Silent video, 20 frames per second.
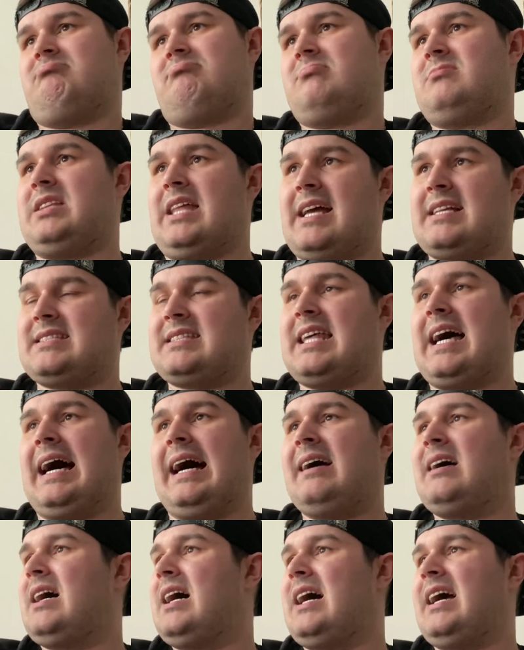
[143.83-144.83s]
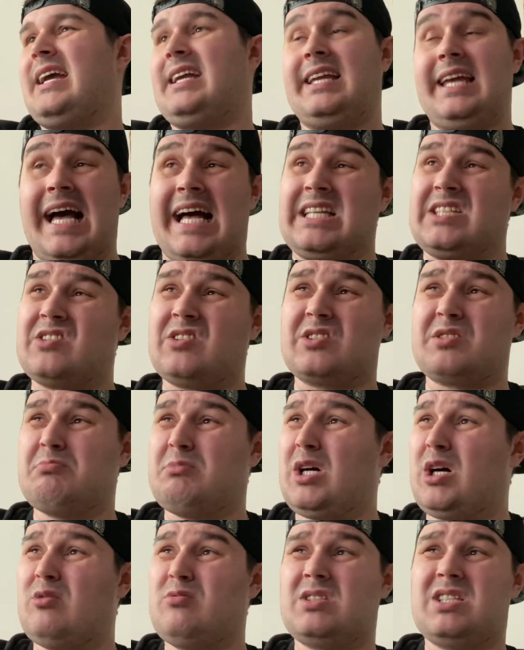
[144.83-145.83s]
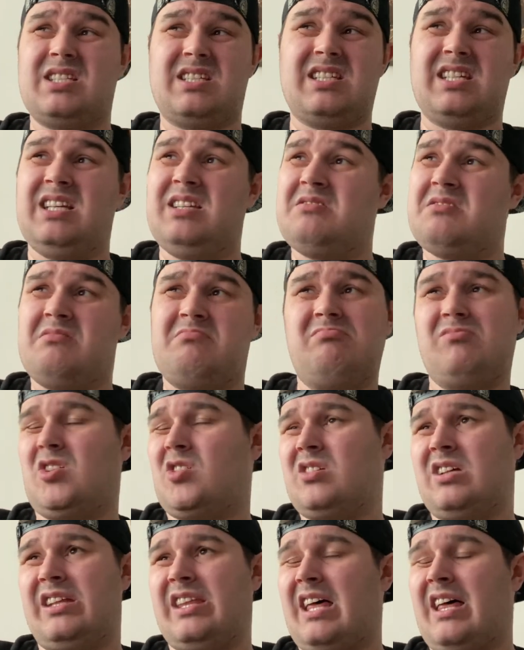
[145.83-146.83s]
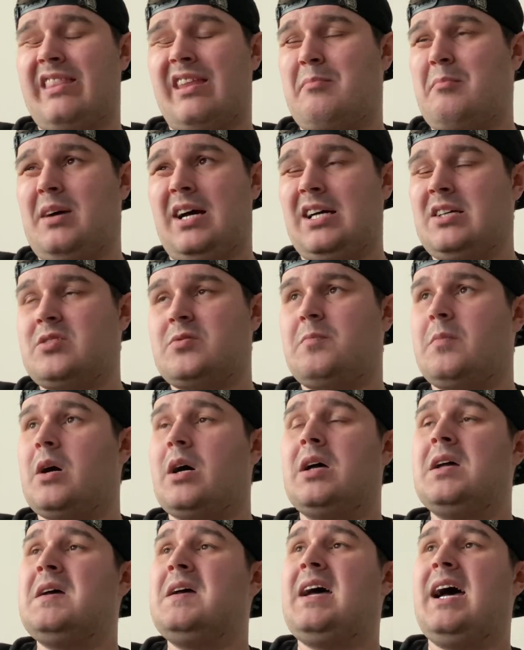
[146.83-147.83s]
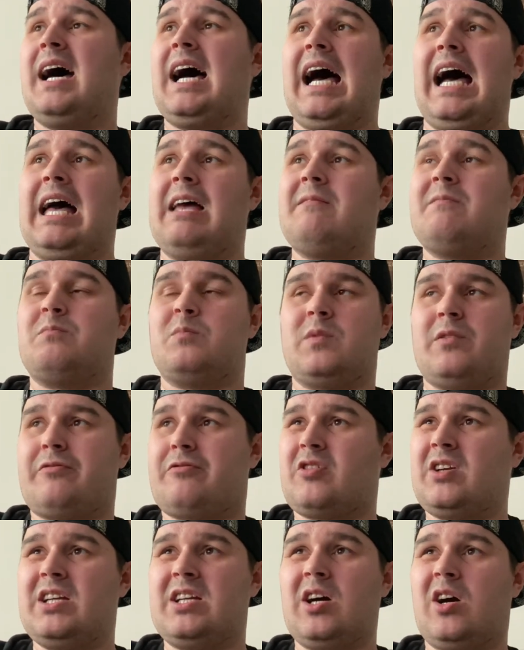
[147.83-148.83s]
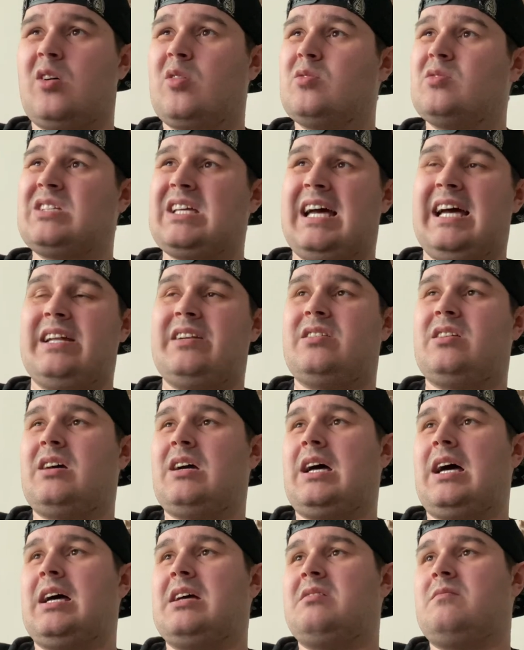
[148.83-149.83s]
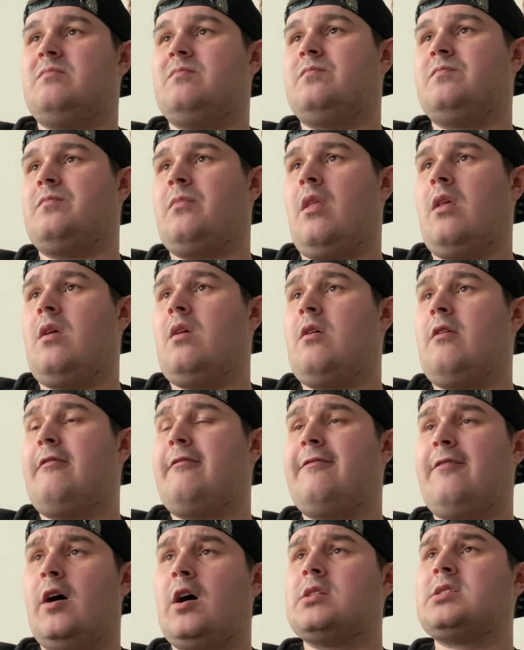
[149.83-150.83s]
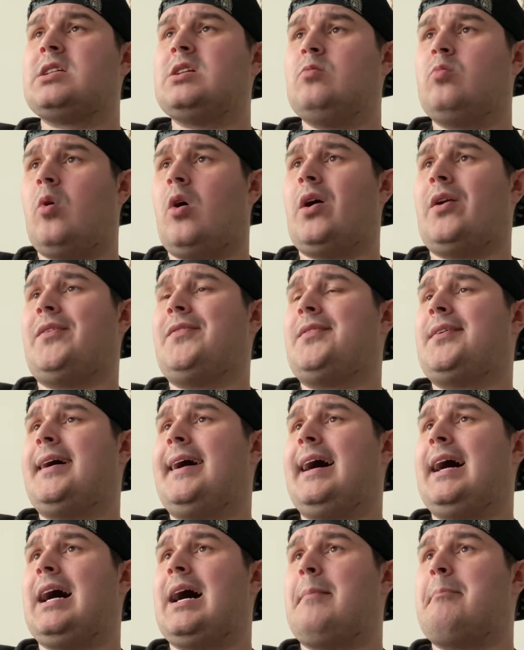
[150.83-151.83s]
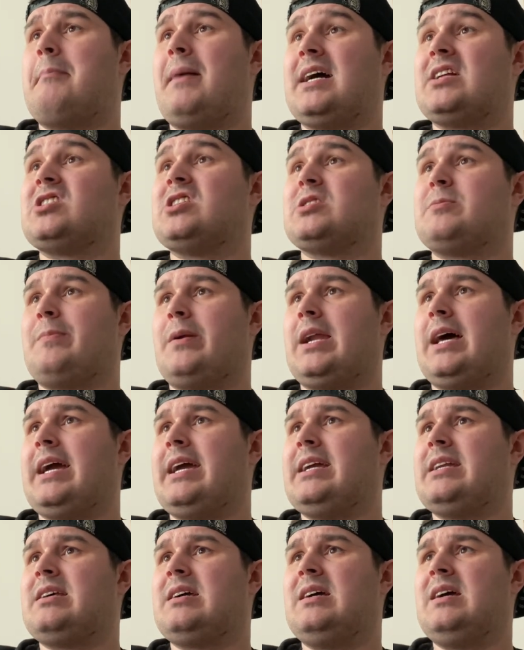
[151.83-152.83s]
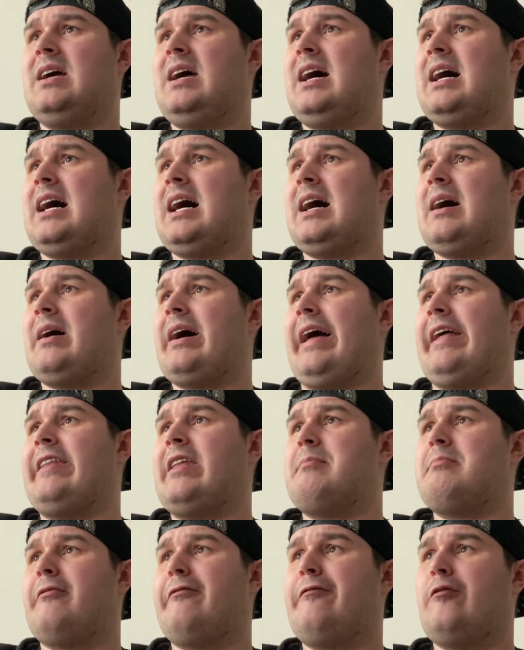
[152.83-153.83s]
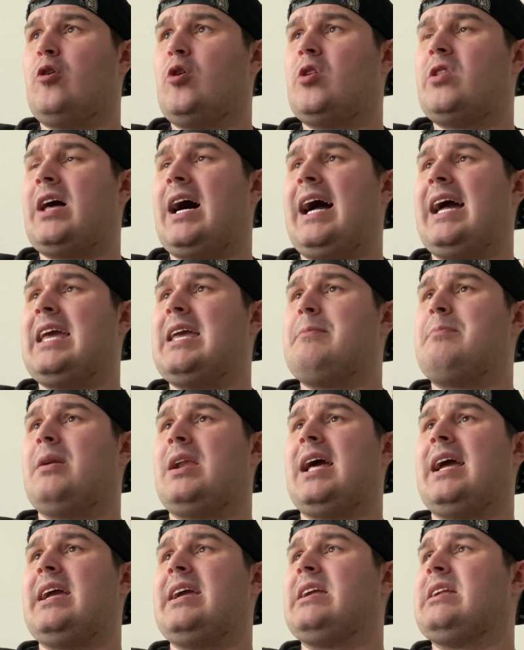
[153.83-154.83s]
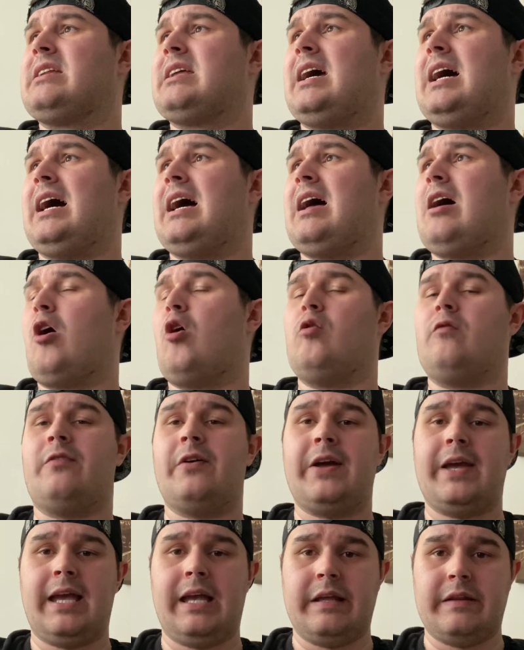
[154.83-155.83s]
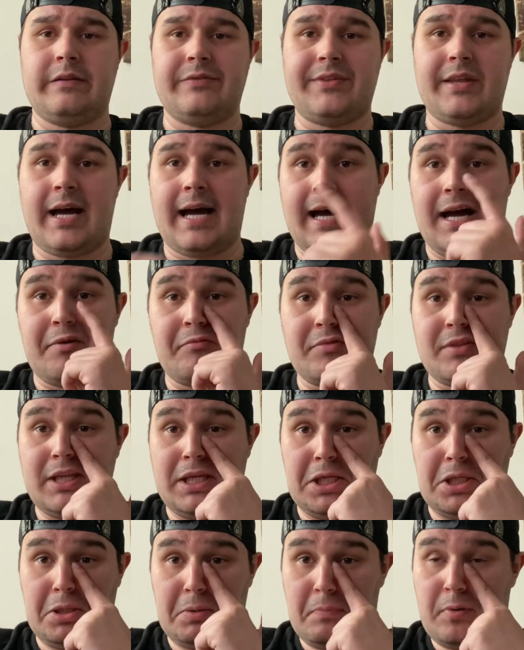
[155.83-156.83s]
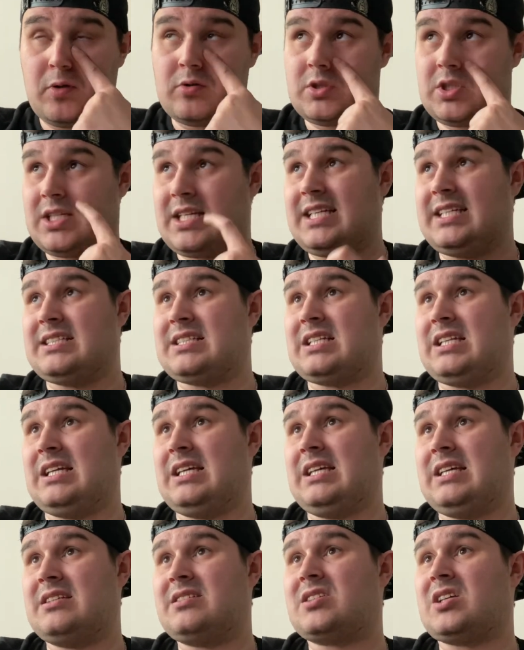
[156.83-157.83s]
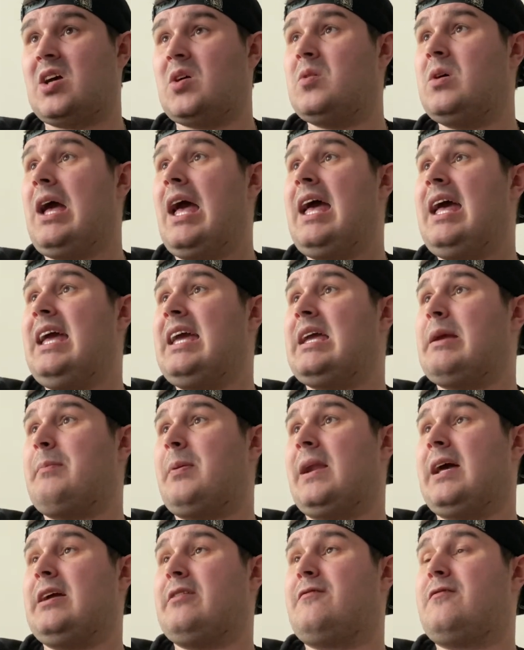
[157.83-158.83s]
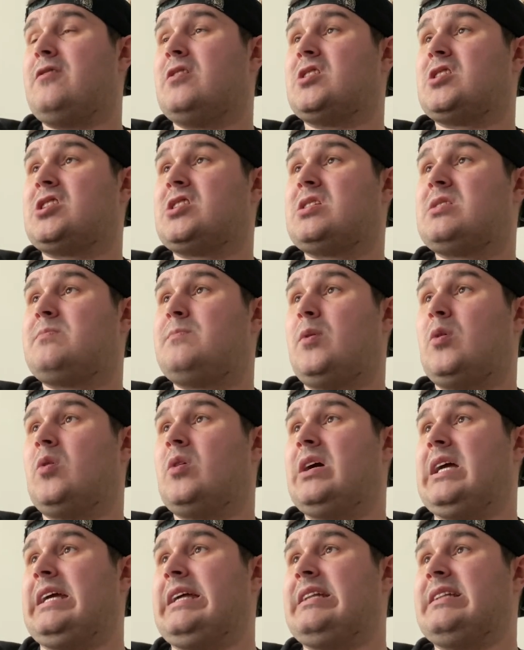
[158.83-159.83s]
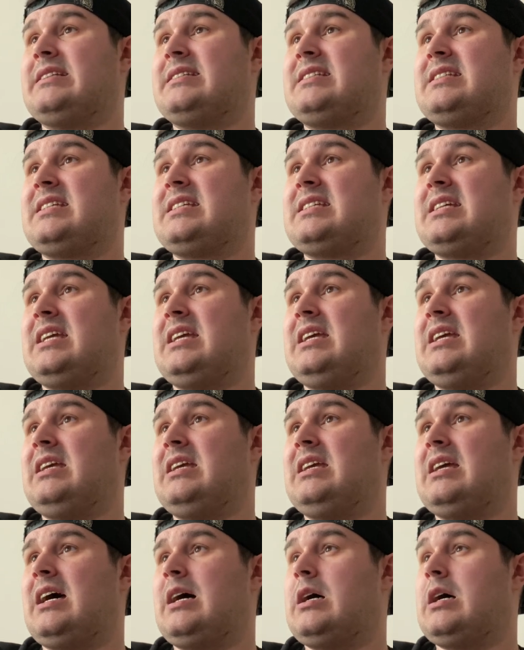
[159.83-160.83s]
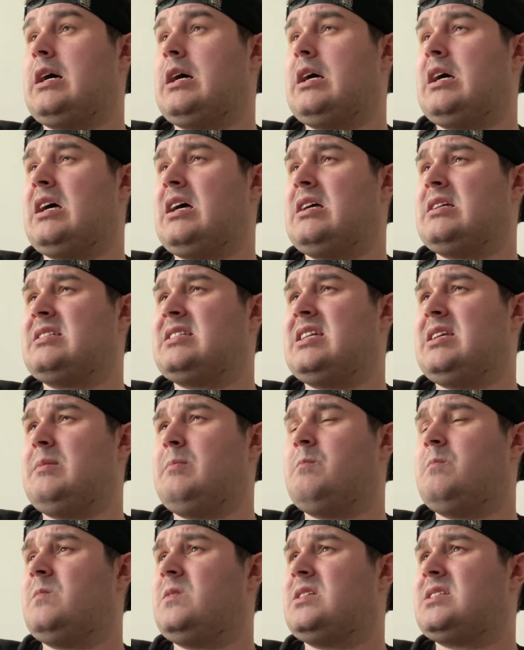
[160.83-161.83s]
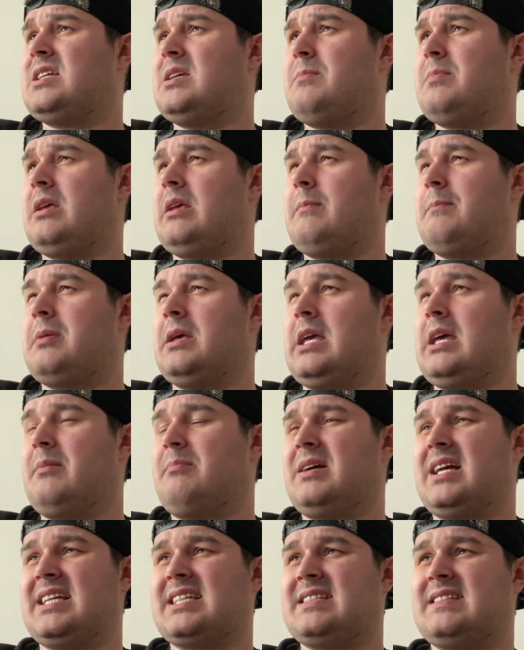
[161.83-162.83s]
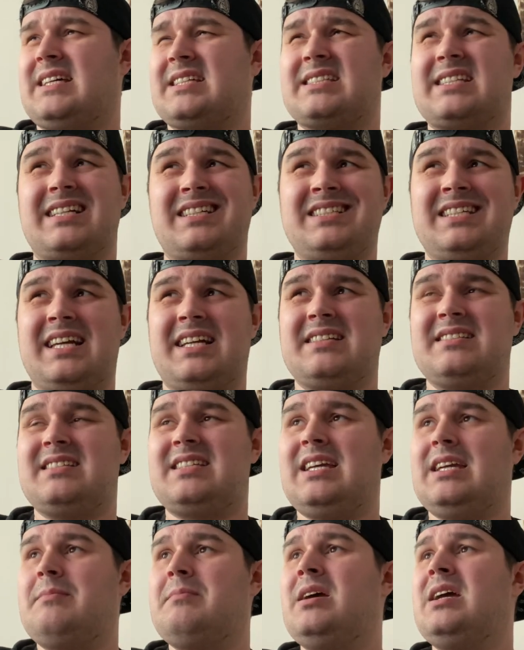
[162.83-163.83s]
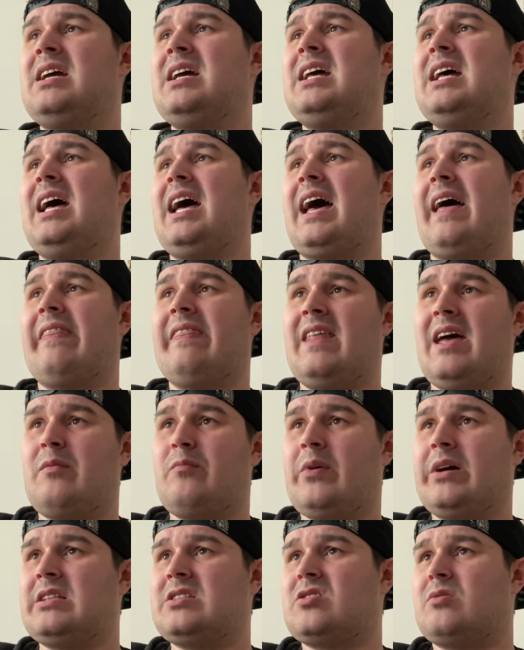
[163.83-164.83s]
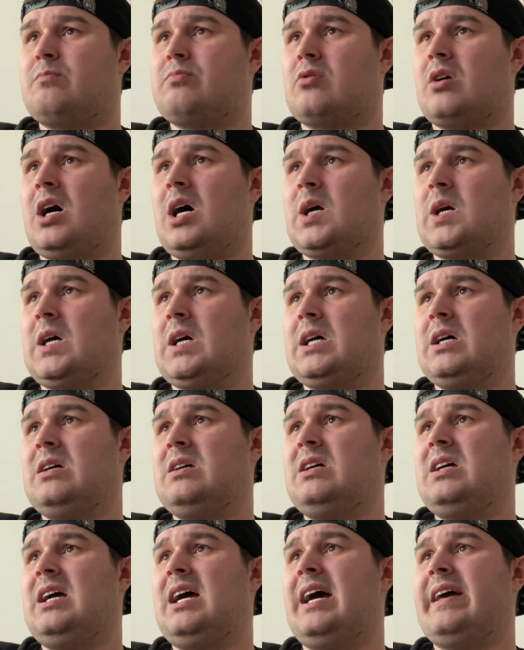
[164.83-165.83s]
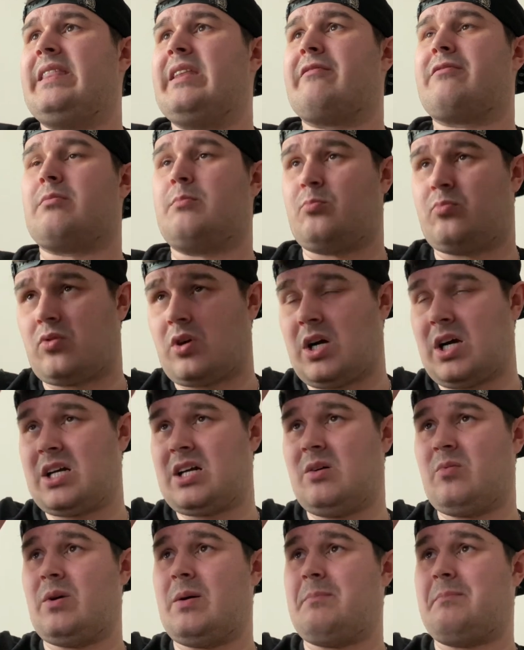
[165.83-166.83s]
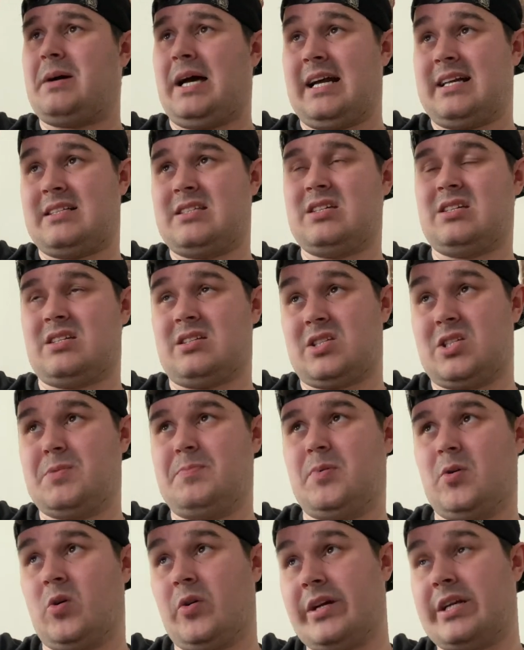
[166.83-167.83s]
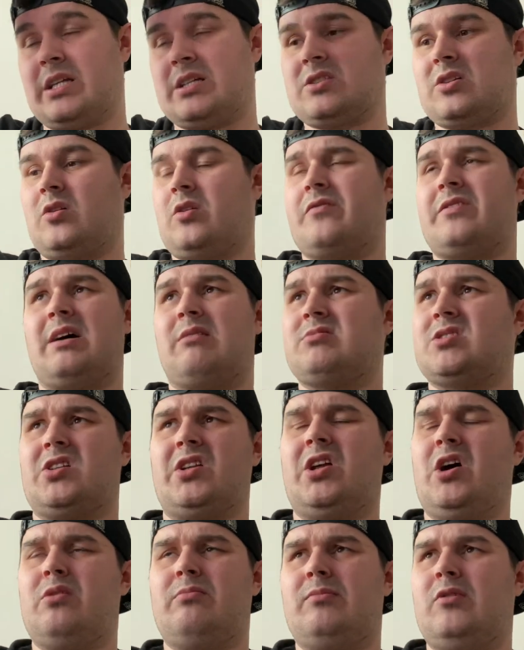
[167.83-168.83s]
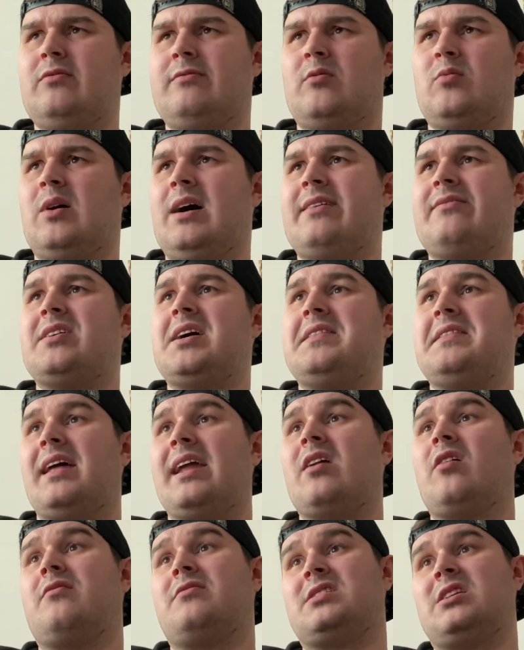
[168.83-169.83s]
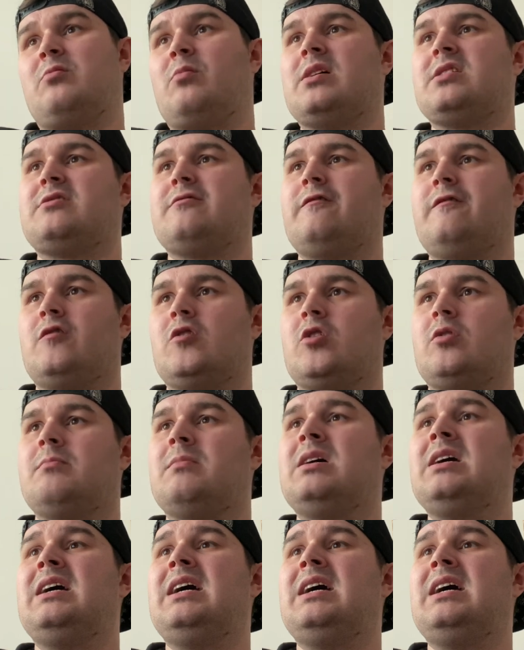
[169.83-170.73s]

there's that. He has got some goals this season, not that that matters, but 3 goals and 31 matches played. And then before that, he played over in the Portuguese league. So he played for Sporting CPB, I'm guessing that's their second team, and then went to Braga, and then from Braga went back to Sporting. I don't know if that was a loan move or whatever, and then obviously went to Fulham